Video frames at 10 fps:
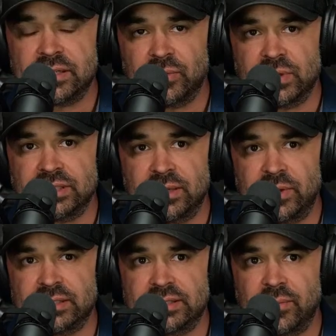recently, we
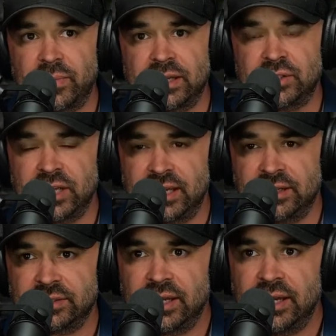didn't see a big
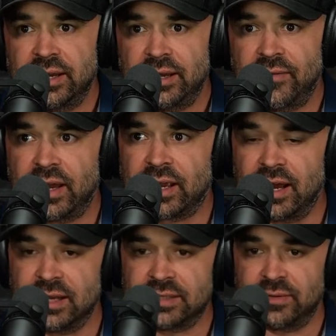change if that
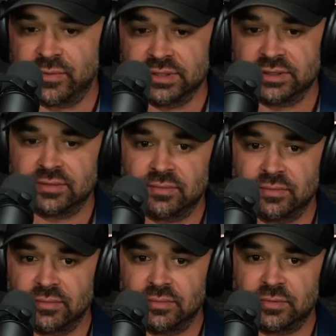content was
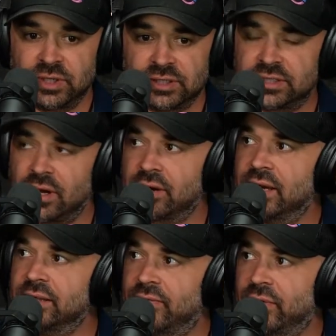just started
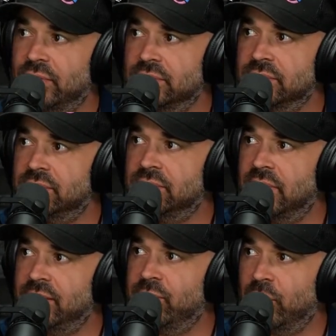on the fold
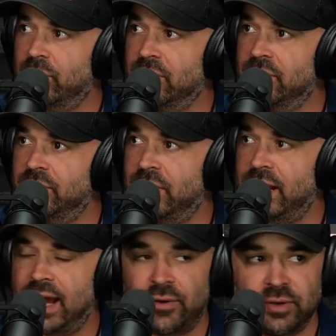on mobile. But
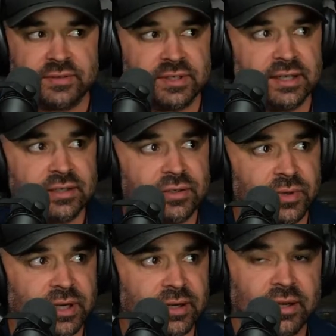now we've seen it to
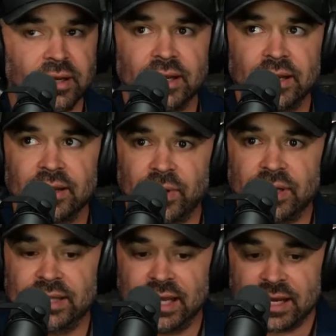where we
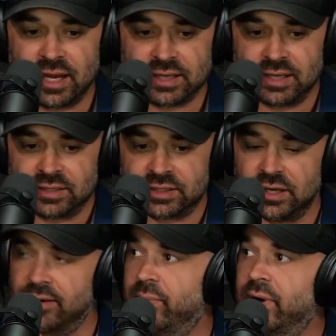need that content to
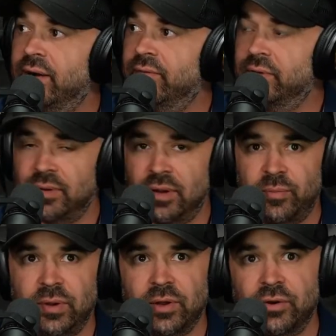start above. And, and
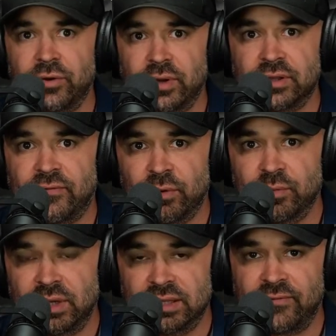people don't know what the fold
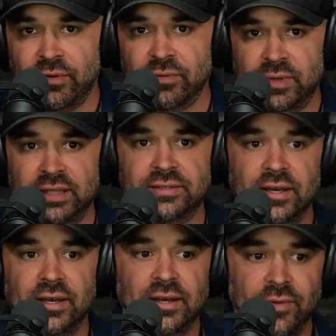means. The fold means
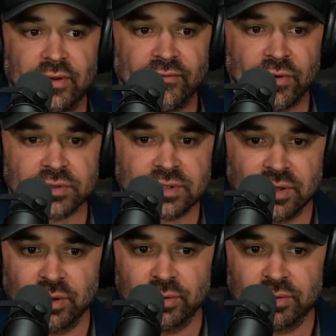when you first
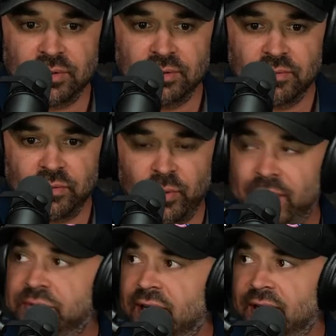load the
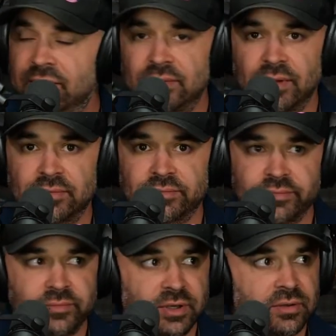website, like
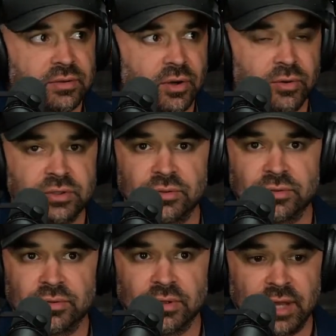you go to,
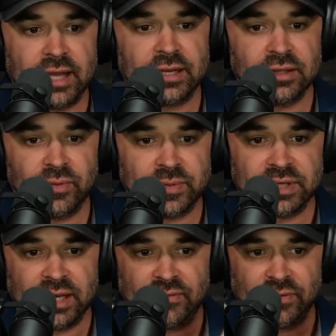you land on the
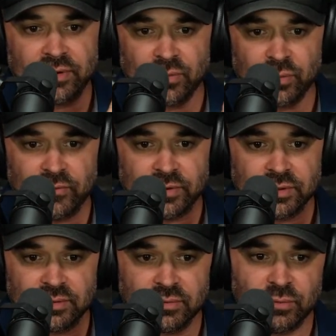website for a
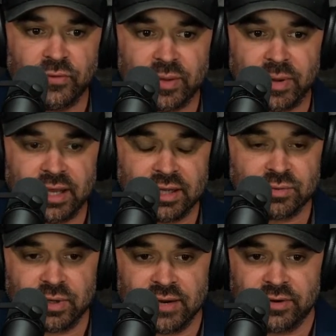roofer, roofing
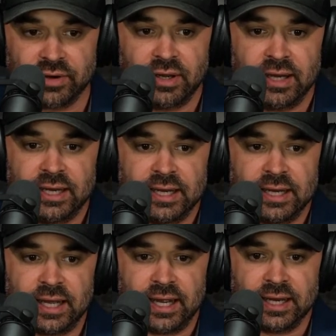page, whatever,
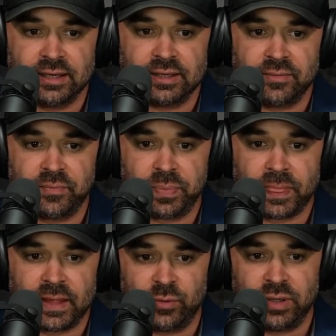and
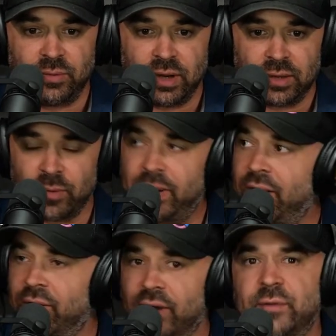it would be like where
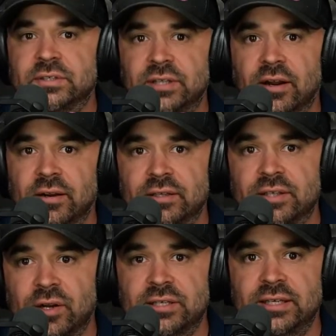paragraphs start and you
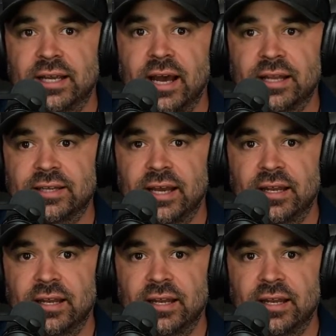start seeing content.